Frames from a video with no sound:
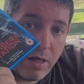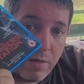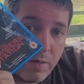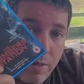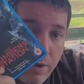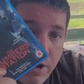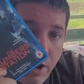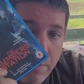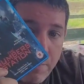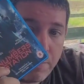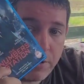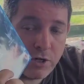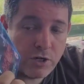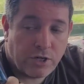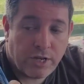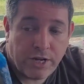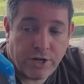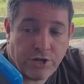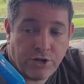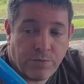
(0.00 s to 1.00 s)
The Number
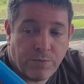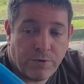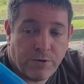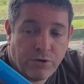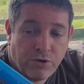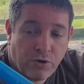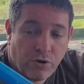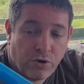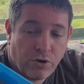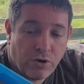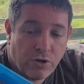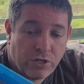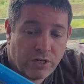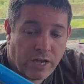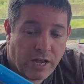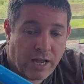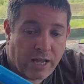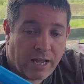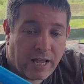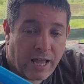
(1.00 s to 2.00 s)
Station with John
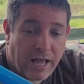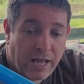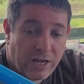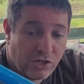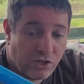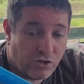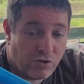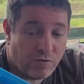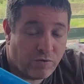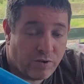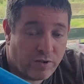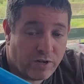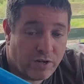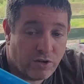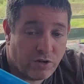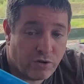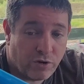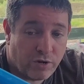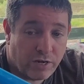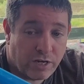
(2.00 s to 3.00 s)
Cusack. I actually really
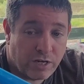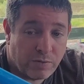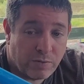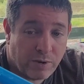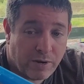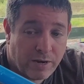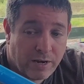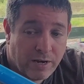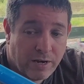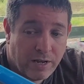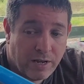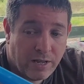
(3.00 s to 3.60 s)
enjoy this one.